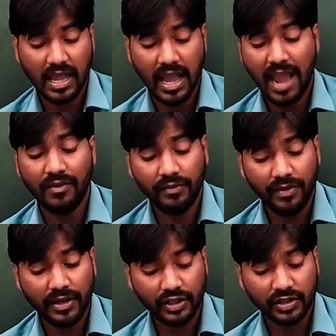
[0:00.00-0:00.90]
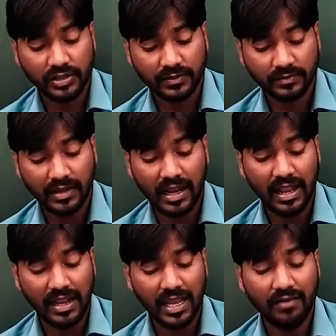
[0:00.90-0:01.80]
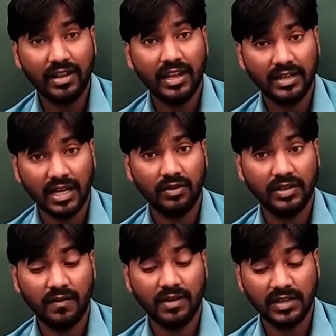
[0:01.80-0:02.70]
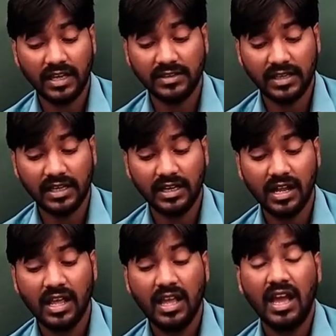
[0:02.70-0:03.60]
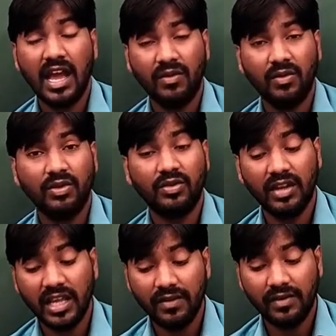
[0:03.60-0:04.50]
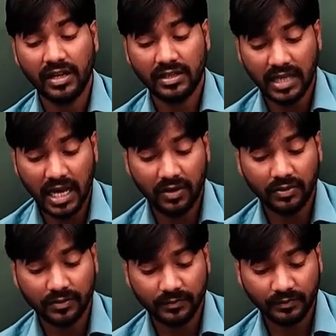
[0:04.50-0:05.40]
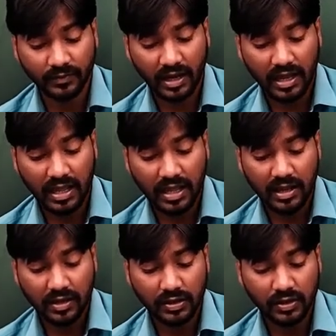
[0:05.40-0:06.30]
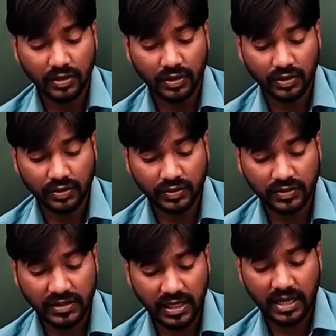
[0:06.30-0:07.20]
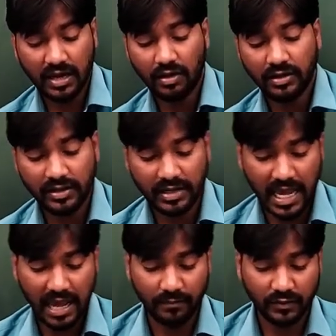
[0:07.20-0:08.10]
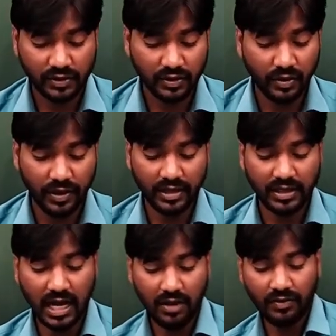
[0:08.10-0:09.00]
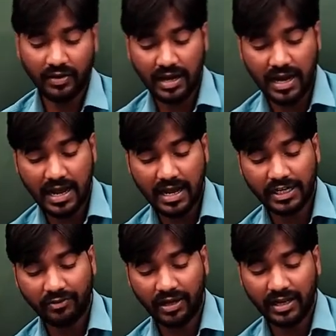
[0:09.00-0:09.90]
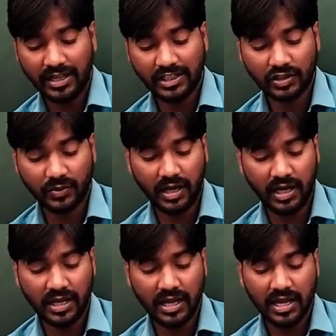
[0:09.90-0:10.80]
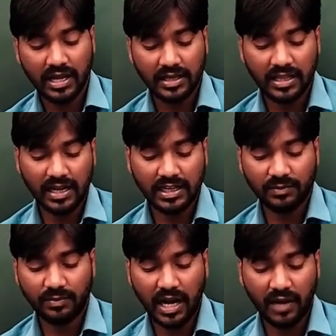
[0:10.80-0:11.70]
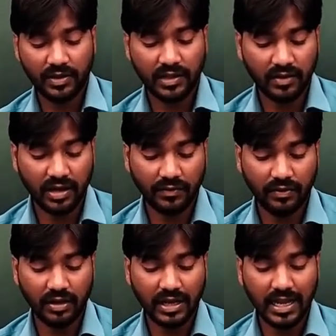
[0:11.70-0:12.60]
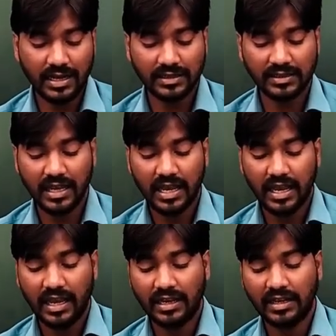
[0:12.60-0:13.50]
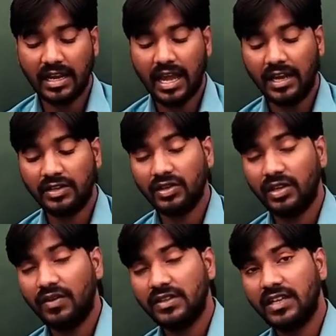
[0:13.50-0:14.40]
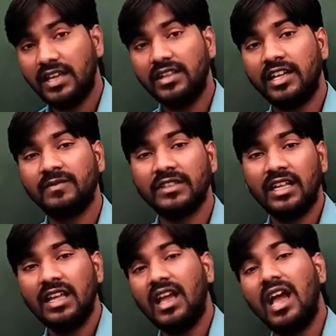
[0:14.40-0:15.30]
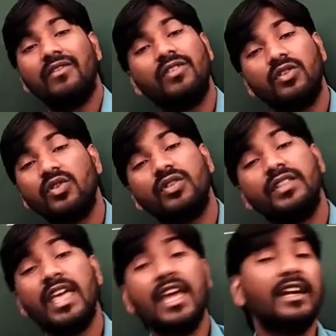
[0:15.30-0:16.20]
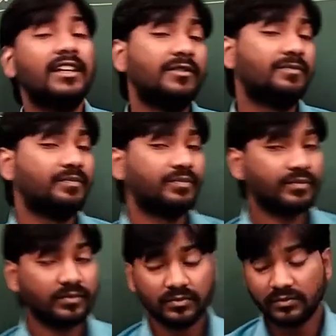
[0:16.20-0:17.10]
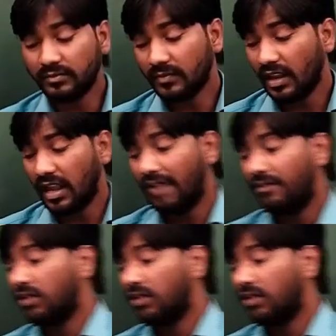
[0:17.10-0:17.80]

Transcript: I wish that I lived in a town. He was saying, see here, I want to live in a town. Go to see all the trams going down a twinkling street that is bright with the wonderful colors at night. So he was saying that I will go there. I